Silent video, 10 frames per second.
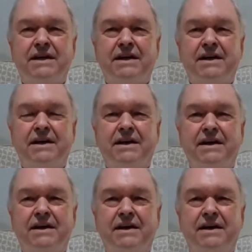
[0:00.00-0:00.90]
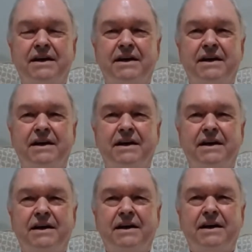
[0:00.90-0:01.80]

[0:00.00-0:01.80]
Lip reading: Nobody speaks.